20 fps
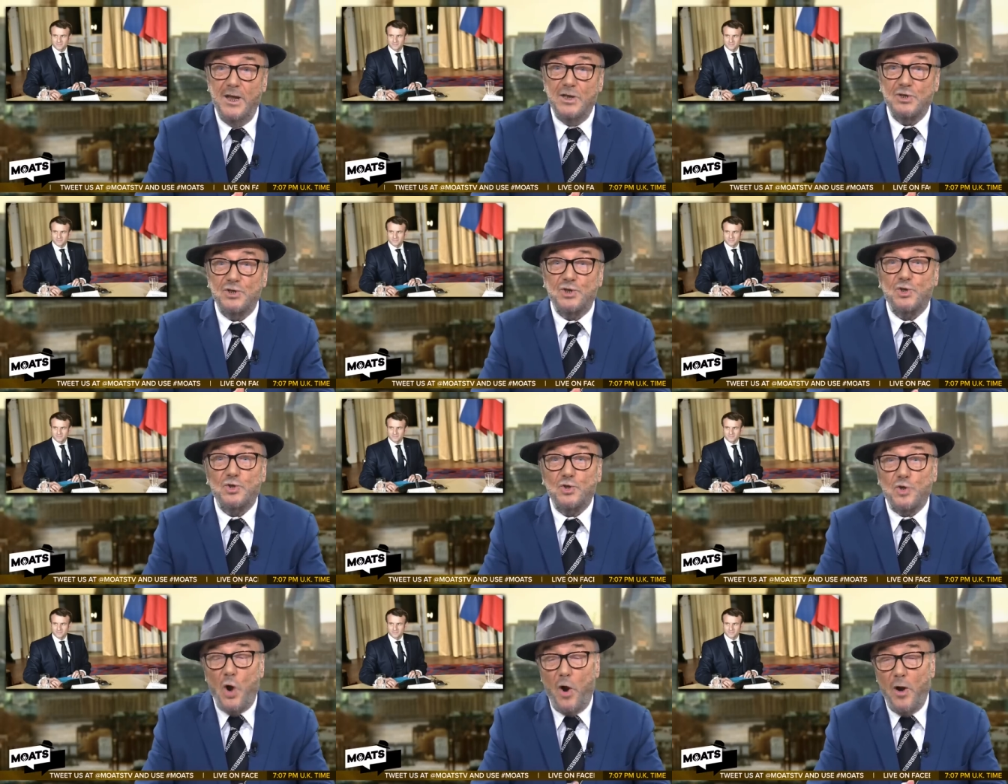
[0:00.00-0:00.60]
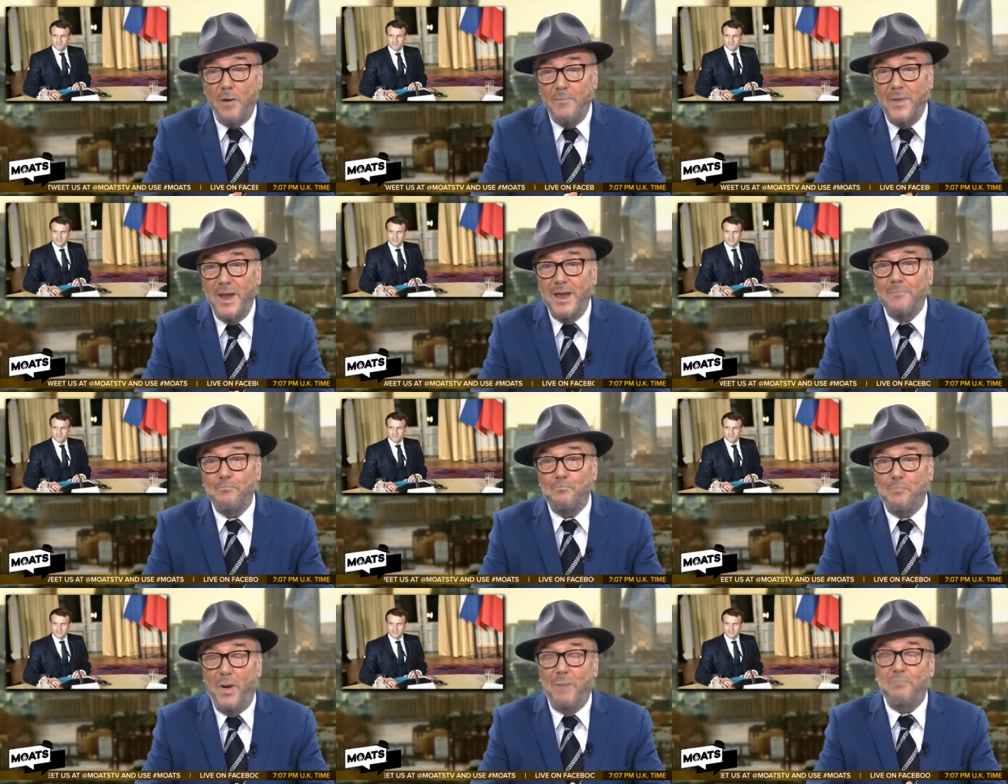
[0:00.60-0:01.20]

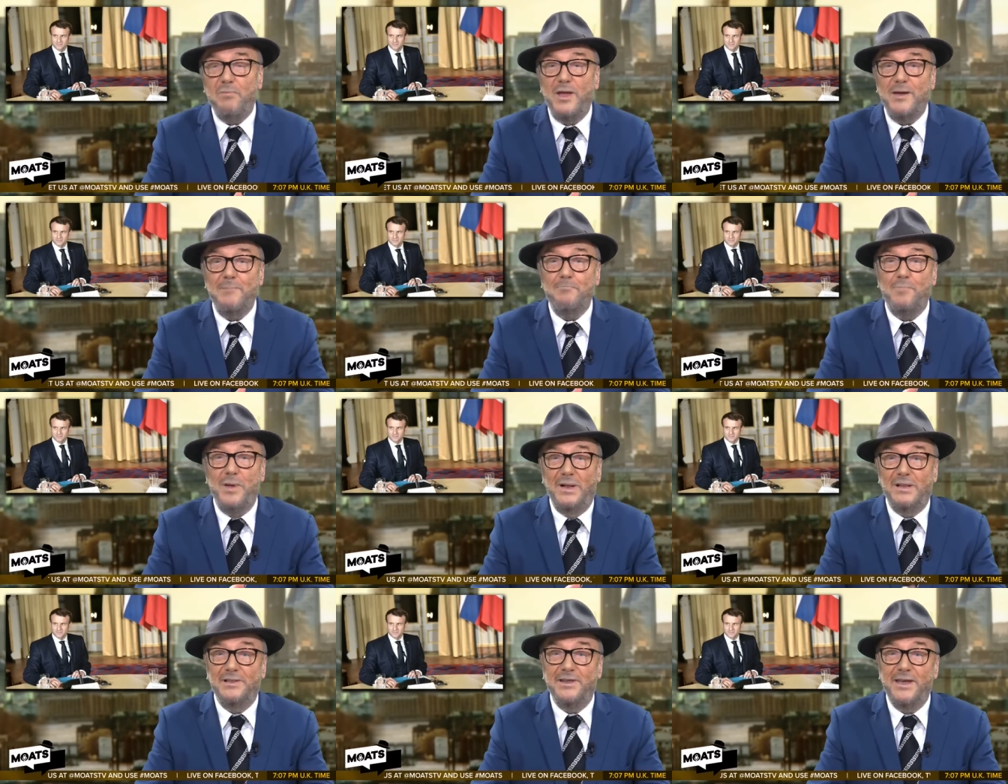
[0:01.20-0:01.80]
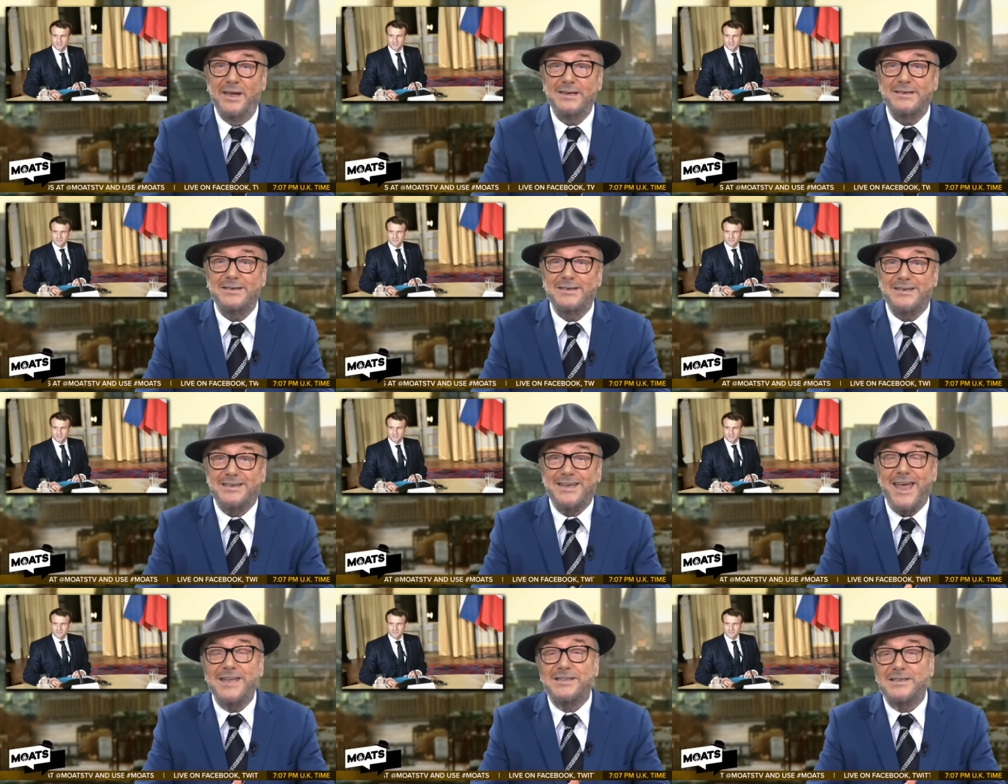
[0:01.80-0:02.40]
storming public buildings,
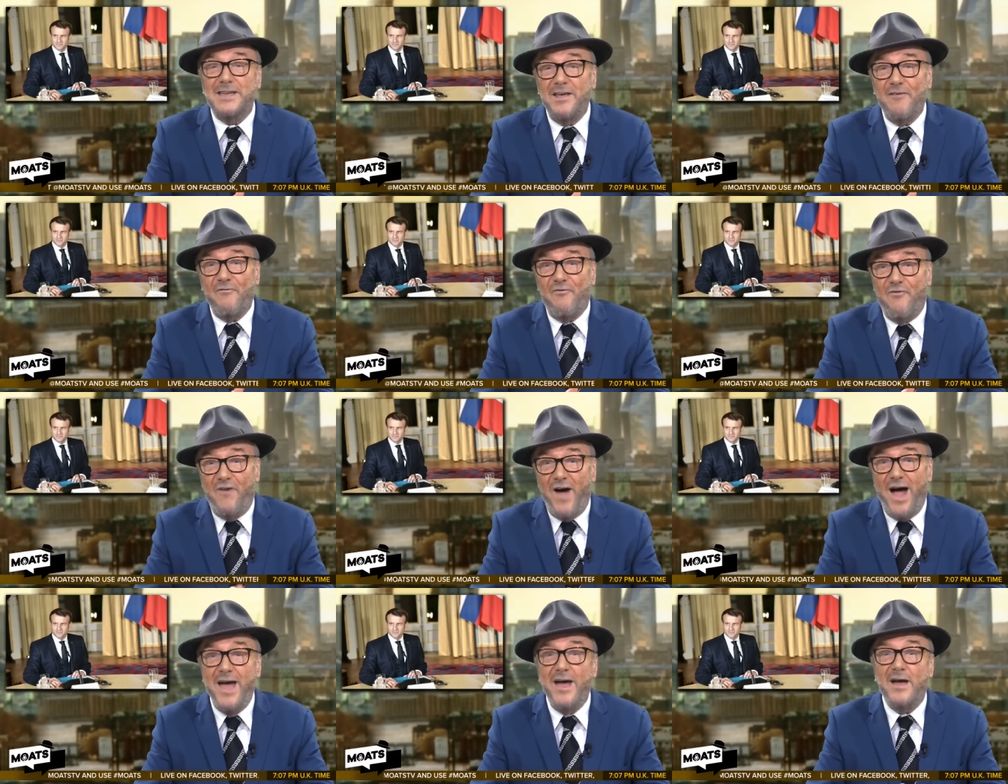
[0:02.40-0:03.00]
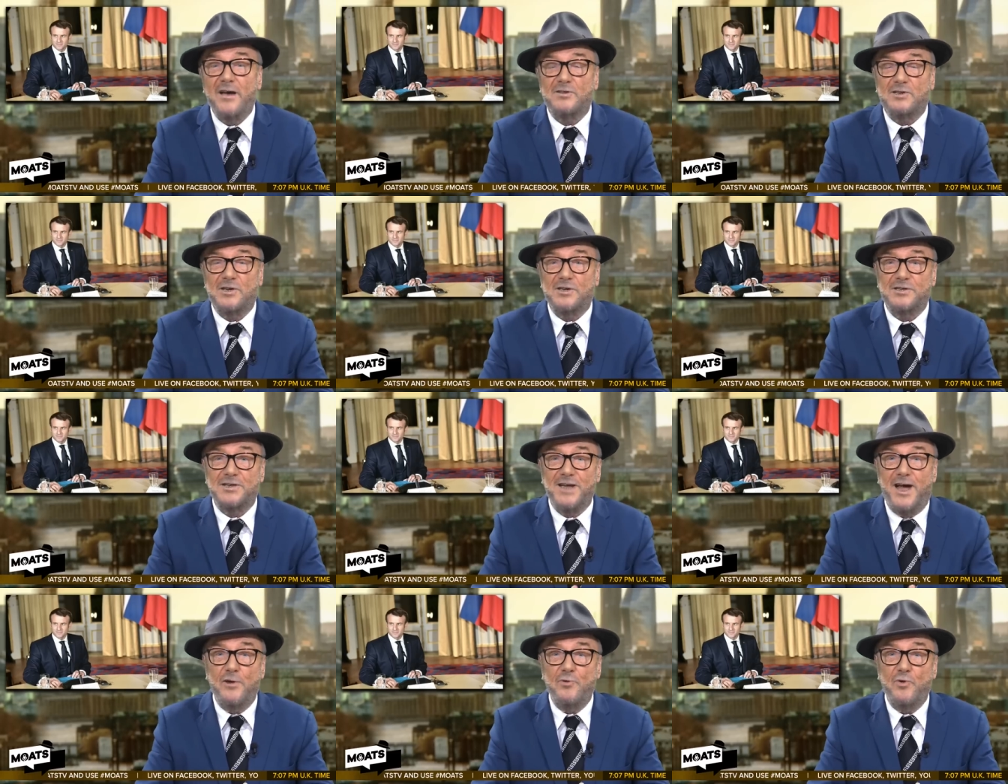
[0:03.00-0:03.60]
setting fire to
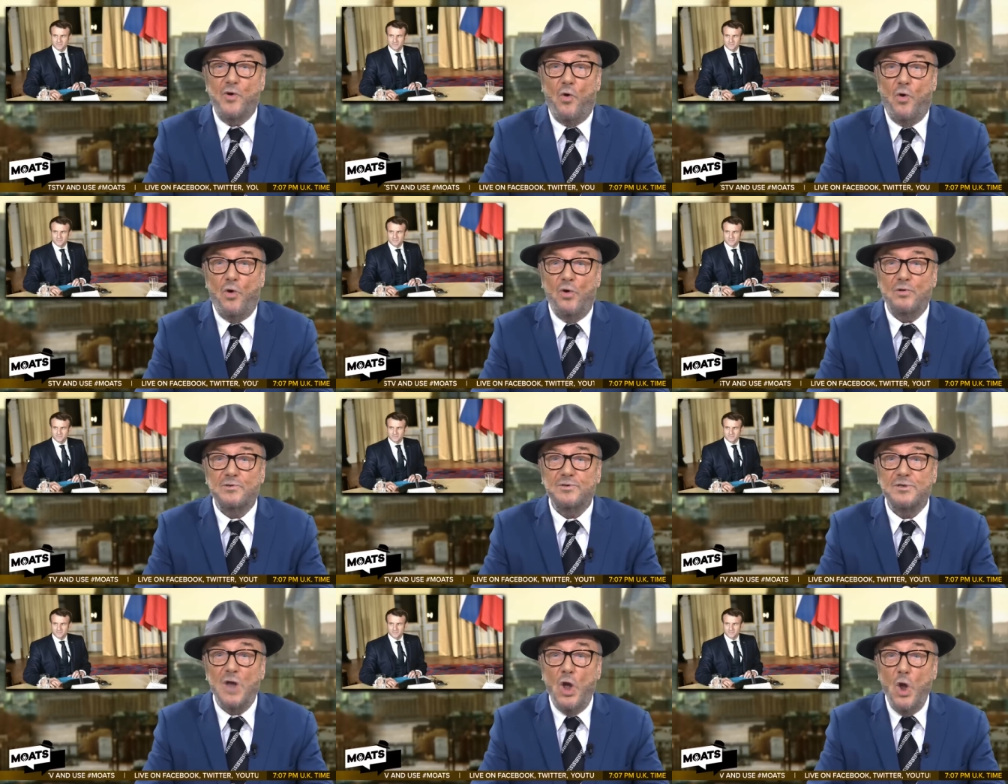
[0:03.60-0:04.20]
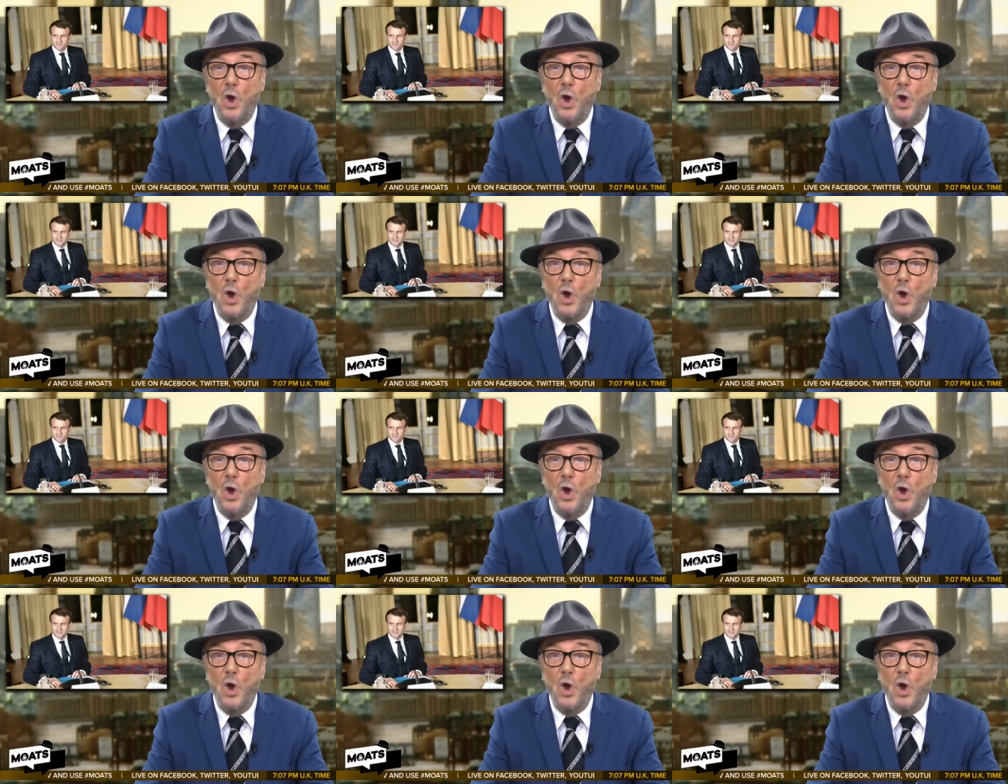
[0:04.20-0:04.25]
town halls,